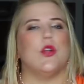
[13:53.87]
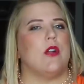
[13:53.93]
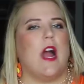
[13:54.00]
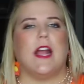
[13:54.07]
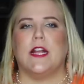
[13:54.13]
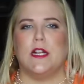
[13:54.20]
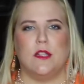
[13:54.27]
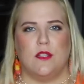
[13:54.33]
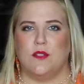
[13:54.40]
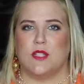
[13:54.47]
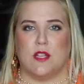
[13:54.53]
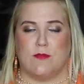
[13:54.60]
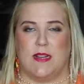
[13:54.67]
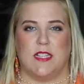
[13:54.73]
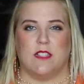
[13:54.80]
you're not gonna lose
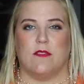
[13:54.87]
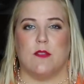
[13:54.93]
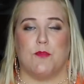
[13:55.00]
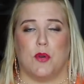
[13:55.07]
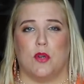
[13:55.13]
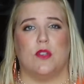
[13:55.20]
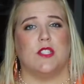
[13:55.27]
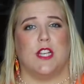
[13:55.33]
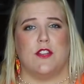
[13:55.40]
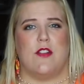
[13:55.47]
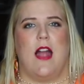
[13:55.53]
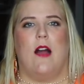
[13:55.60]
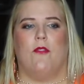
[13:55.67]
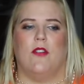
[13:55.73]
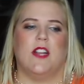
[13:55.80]
the rest of the pearls on
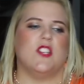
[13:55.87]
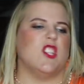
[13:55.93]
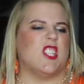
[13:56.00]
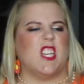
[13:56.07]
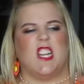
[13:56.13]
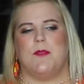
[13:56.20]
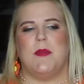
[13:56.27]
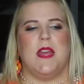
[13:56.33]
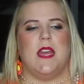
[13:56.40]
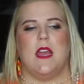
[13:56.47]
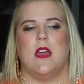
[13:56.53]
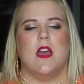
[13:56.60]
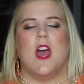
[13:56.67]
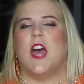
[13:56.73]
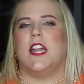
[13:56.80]
your outfit. It's just gonna
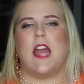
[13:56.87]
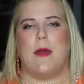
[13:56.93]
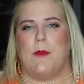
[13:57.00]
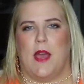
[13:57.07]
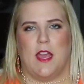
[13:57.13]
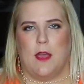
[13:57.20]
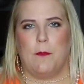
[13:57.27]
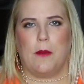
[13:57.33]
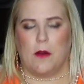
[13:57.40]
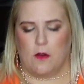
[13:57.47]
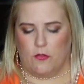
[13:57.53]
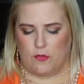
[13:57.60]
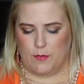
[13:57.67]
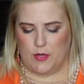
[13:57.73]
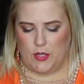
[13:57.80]
be an MIA
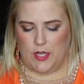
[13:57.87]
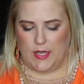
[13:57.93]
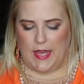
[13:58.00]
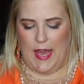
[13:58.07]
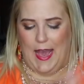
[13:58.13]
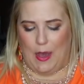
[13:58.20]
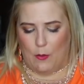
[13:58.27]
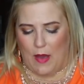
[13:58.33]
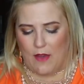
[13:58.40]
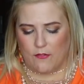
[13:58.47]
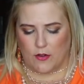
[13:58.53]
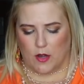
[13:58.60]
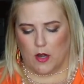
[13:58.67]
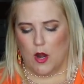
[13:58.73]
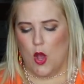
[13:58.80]
pearl from your look.
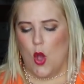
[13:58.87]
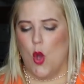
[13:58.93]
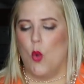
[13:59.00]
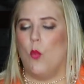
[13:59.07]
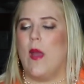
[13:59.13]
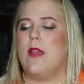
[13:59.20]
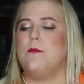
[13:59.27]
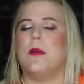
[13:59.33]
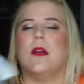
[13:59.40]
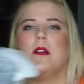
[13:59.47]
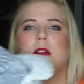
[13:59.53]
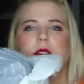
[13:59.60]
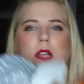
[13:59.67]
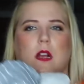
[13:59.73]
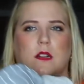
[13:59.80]
However, when
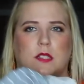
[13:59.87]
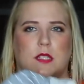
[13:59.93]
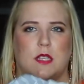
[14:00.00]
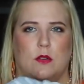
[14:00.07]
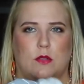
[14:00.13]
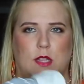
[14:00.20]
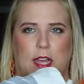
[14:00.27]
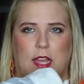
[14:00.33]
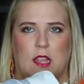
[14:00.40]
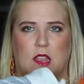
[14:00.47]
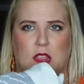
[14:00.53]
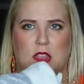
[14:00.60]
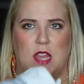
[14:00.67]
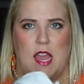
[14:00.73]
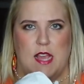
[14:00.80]
pearls are sewn like
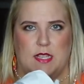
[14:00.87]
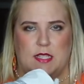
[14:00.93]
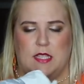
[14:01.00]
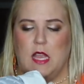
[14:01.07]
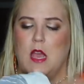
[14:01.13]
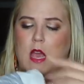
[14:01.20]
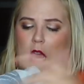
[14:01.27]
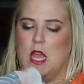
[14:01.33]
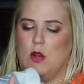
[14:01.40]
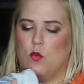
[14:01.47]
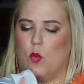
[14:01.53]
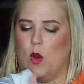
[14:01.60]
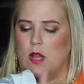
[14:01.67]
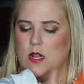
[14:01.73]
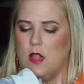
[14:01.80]
this in
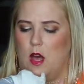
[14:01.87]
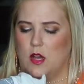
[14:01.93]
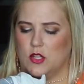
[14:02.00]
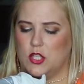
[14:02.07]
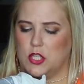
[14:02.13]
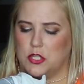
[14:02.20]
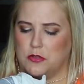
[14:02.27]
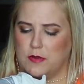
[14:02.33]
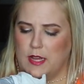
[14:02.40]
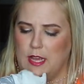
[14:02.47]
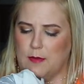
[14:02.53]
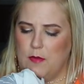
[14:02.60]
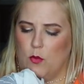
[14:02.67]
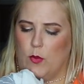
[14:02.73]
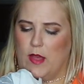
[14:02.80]
one long
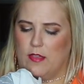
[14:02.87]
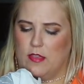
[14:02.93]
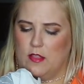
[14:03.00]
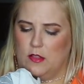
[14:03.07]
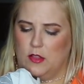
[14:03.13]
stream with